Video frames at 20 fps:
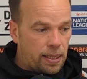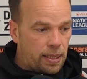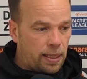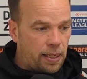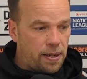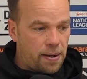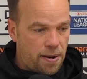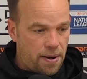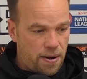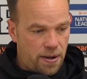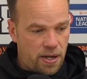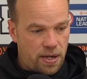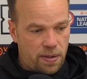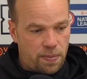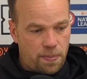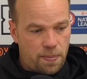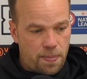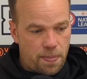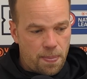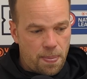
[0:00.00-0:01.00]

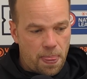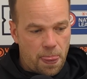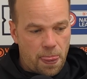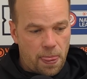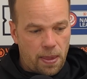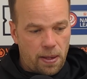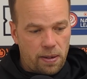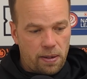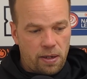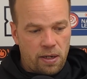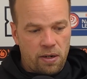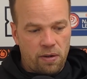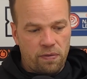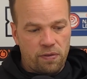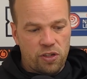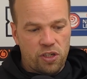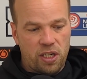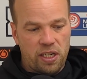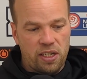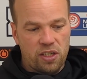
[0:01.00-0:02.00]
and
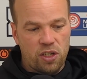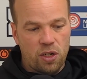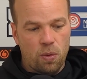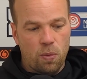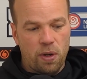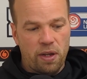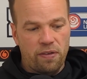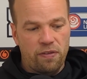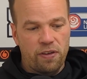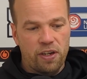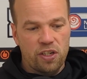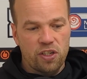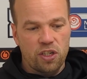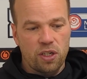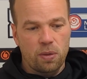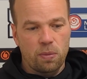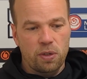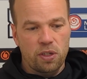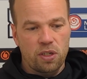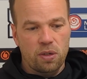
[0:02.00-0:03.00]
obviously it's an away
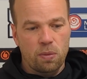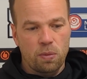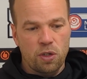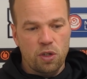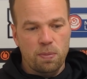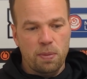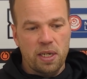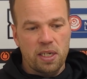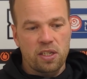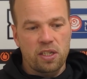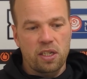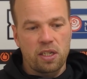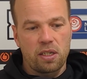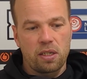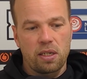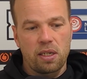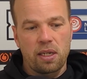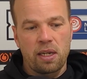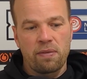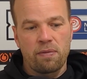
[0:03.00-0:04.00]
fixture, which makes it
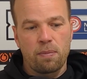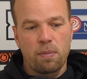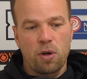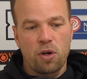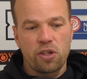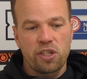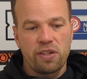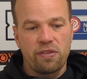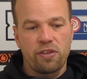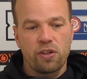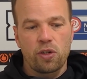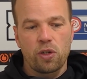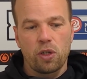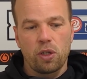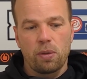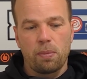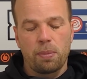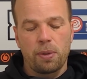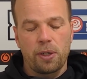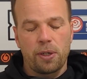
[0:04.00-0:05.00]
even more
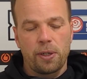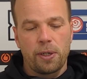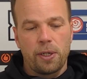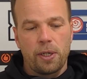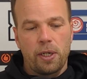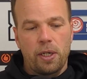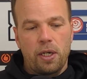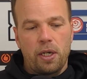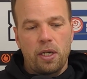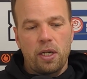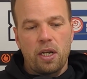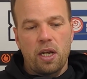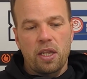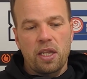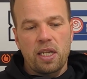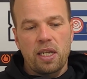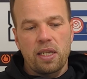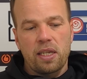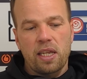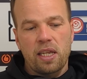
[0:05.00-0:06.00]
difficult. But no,
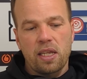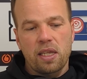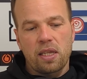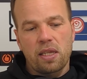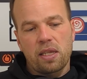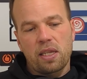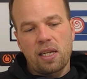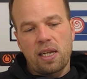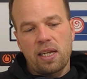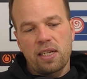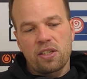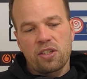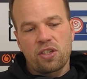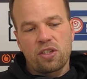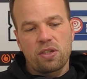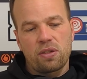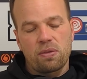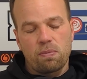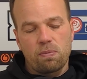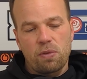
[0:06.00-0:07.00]
the
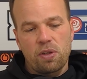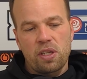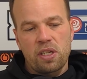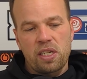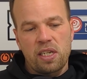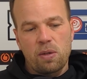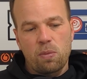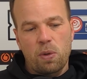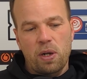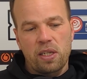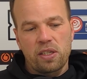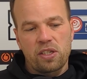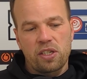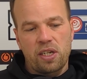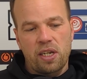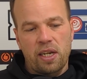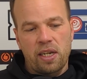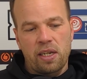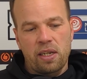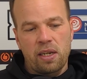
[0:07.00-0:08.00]
lads, they did well
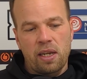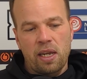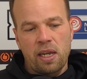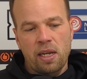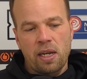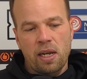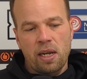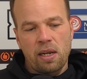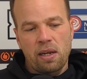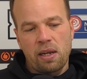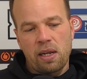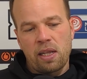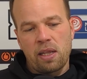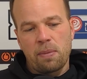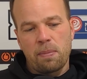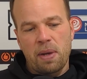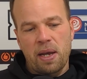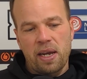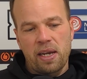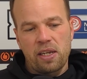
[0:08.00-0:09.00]
today in
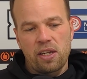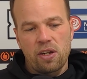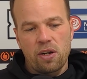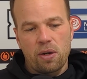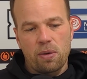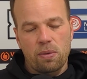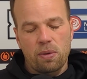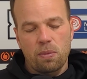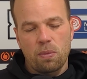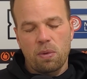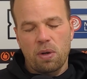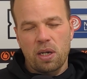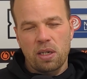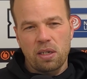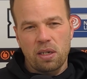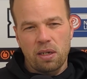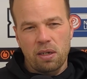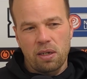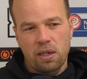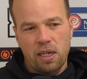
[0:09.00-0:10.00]
the main.
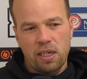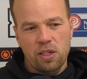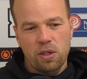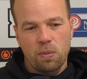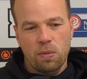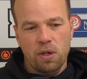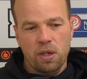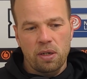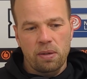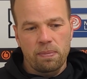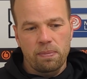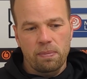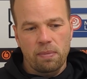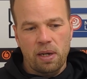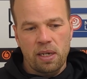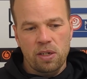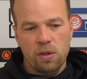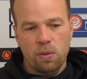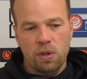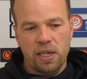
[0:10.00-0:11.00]
I don't want
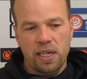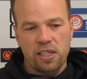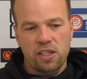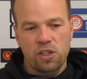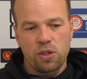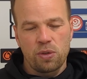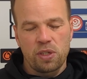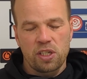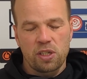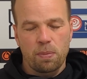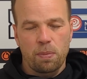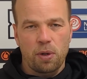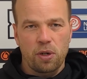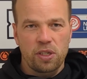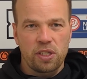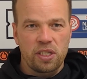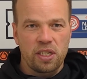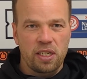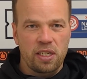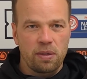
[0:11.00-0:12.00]
to get too
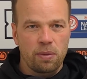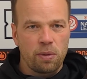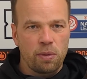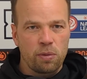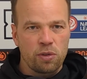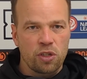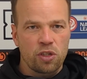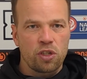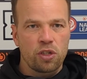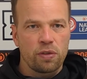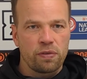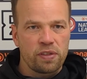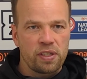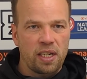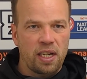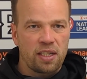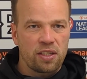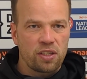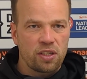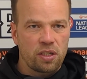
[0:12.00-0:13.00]
disappointed. It was a tough
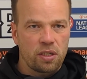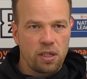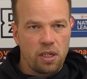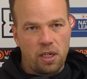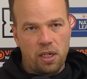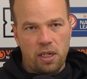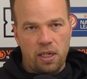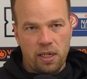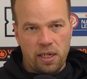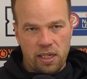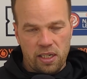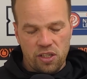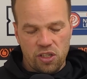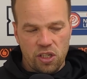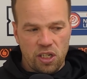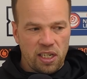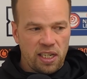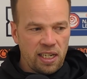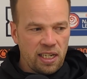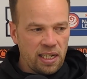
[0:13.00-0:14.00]
task against
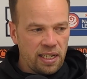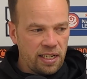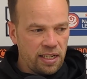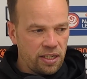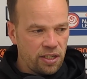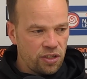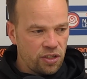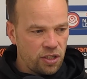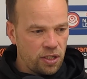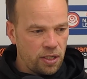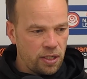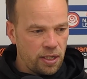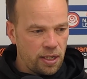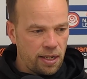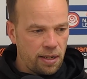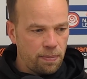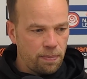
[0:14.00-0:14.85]
the league leaders, and